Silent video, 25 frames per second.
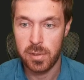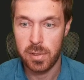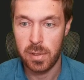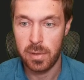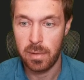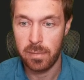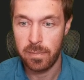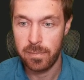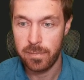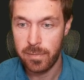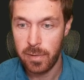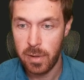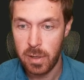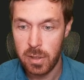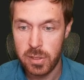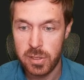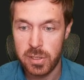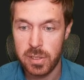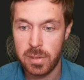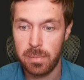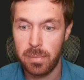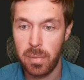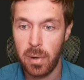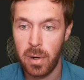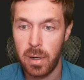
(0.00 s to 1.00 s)
So the
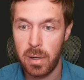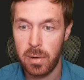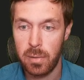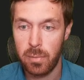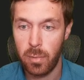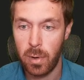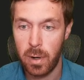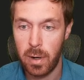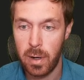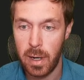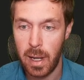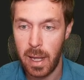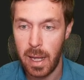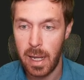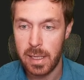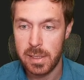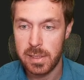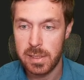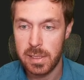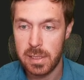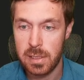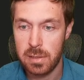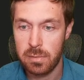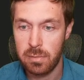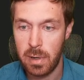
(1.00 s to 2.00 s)
first part where it
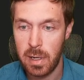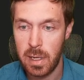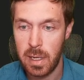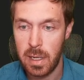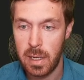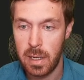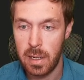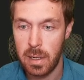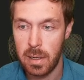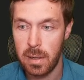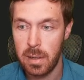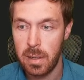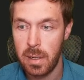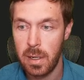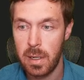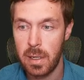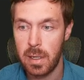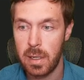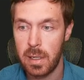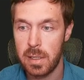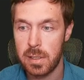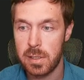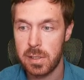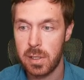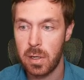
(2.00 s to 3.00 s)
exits right here
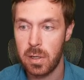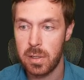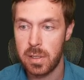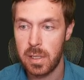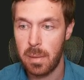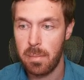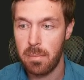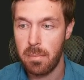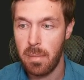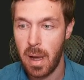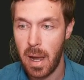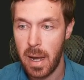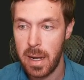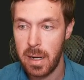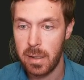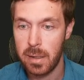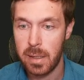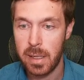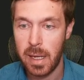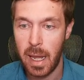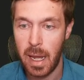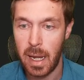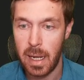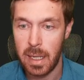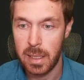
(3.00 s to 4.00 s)
is called the
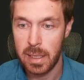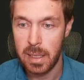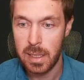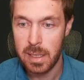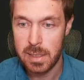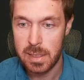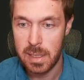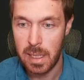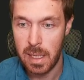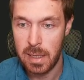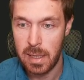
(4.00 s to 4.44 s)
minor calyx,